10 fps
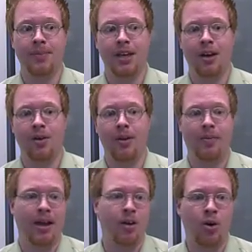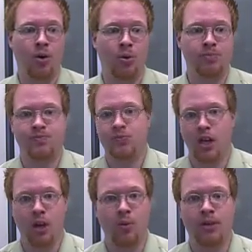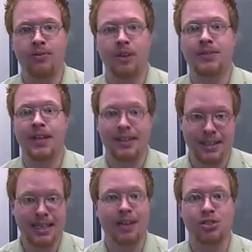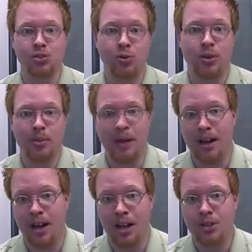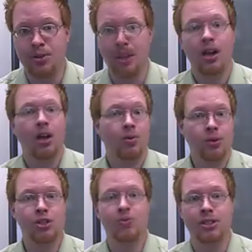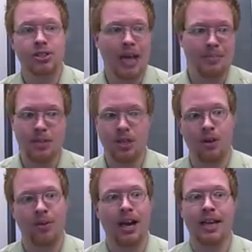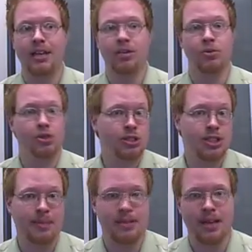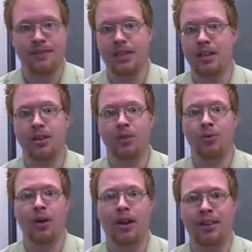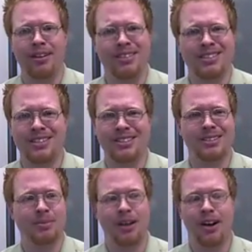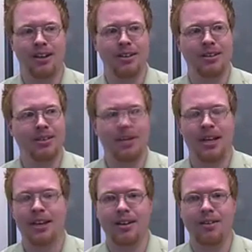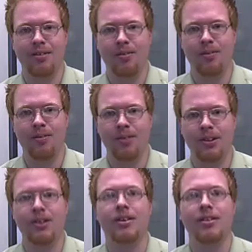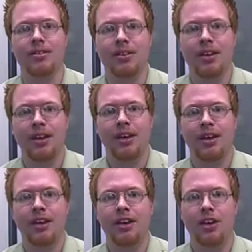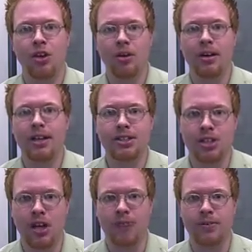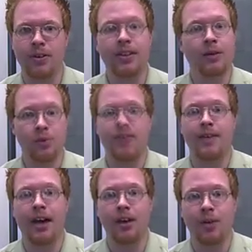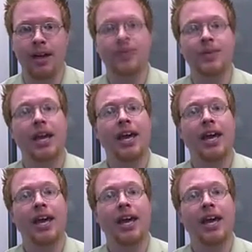you know, am I owe 150? I think the house is worth about 100. Would you accept 90, or would you accept 70, or what? And they'll still be calling you and they'll be like, look, you bring us an offer, then we'll evaluate it.